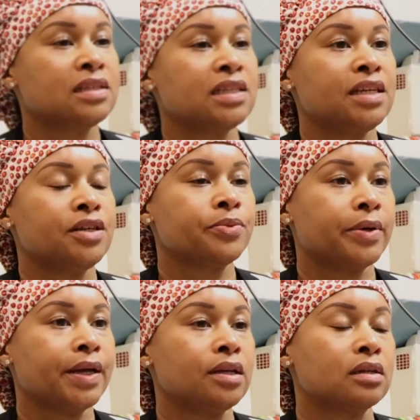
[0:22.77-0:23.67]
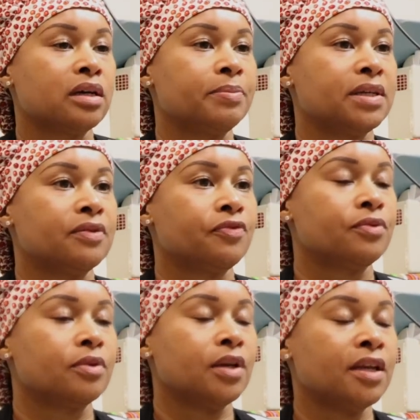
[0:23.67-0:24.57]
Lindsey Keys White. I'm in
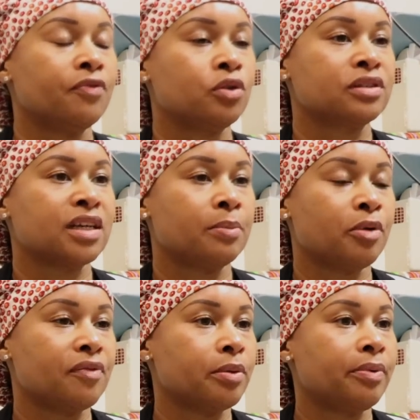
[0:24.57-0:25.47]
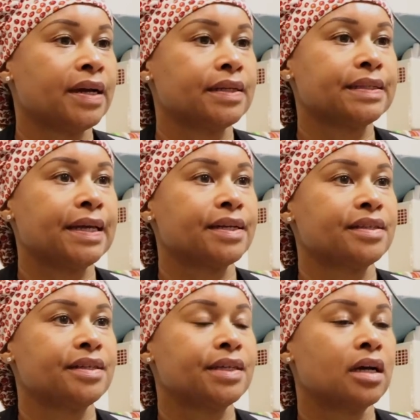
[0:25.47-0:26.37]
a full-time private practice
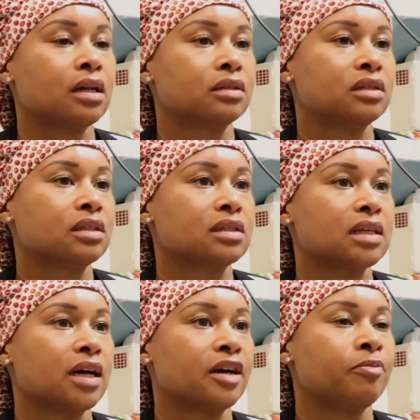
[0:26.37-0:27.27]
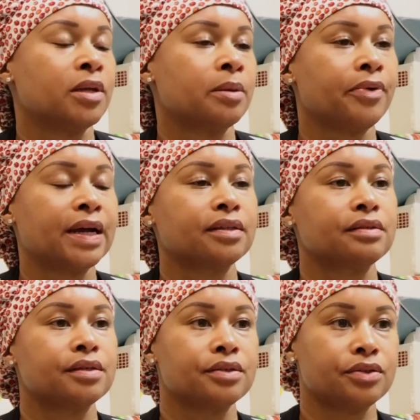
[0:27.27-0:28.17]
anesthesiologist. I've been in
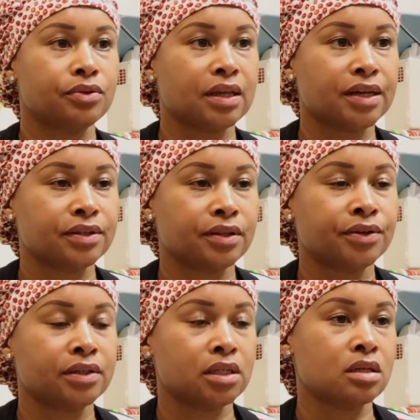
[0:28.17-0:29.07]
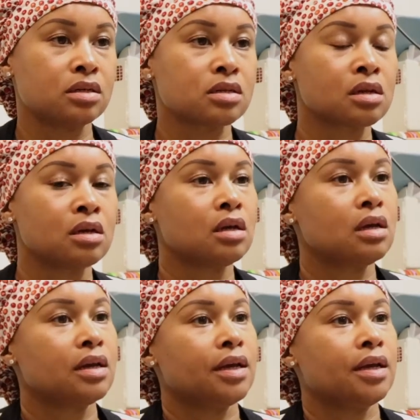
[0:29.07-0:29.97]
practice since 2013.
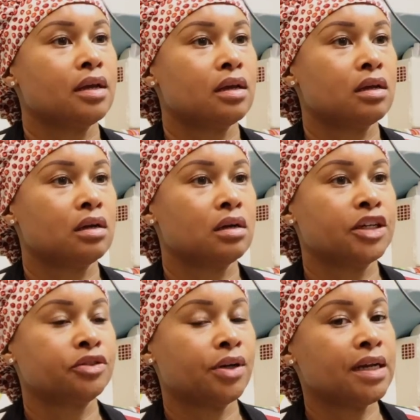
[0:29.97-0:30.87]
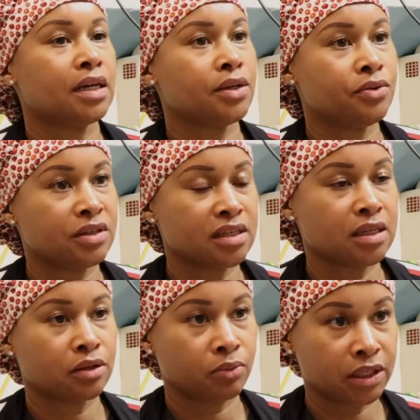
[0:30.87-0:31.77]
And uh, I trained at UT
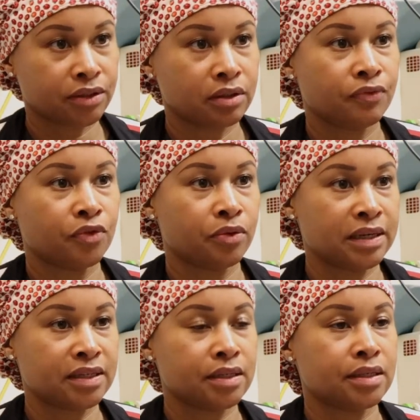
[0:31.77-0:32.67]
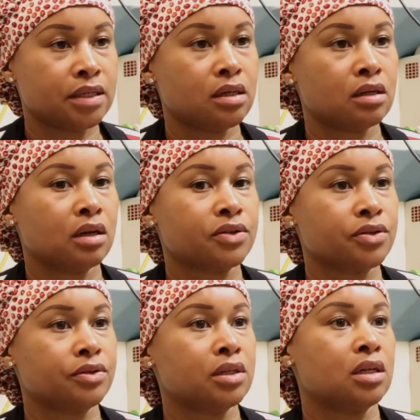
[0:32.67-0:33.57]
Southwestern for residency and
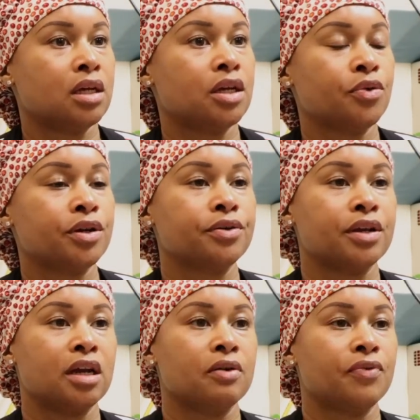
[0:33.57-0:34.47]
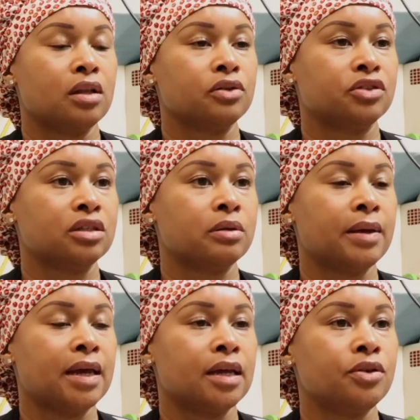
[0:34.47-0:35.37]
also did a critical care
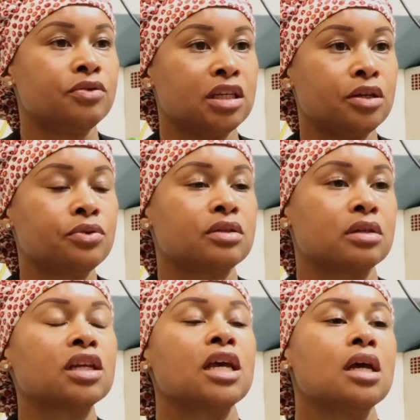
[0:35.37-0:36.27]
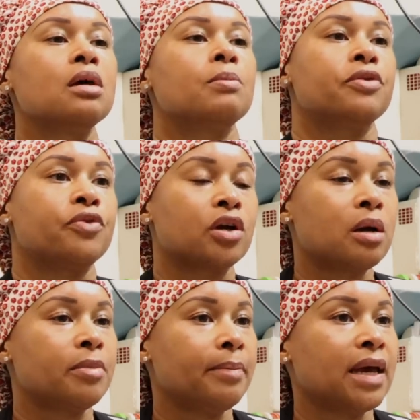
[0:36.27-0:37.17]
fellowship at UT Houston before
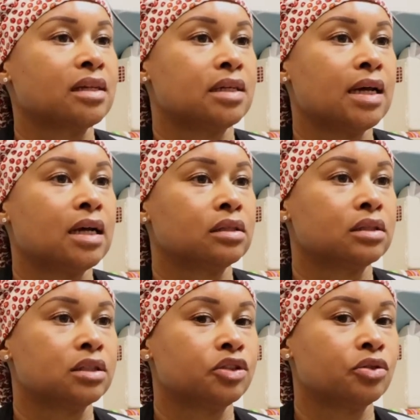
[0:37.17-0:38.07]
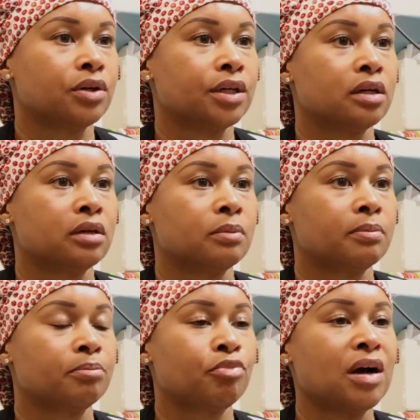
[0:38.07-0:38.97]
coming back to Dallas to join um,
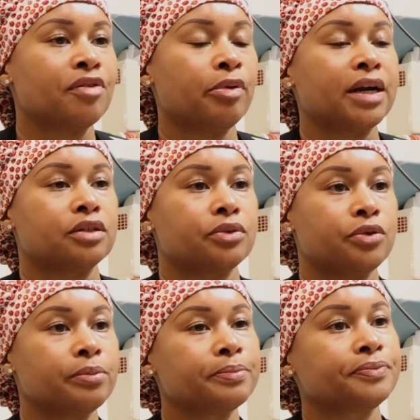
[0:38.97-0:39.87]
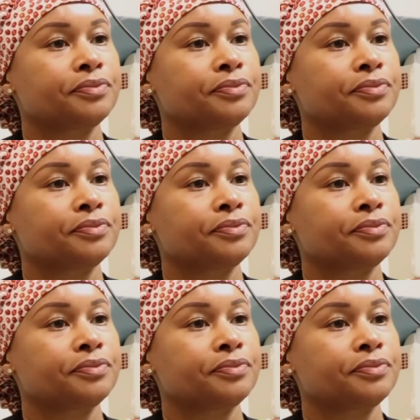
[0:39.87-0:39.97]
private practice group.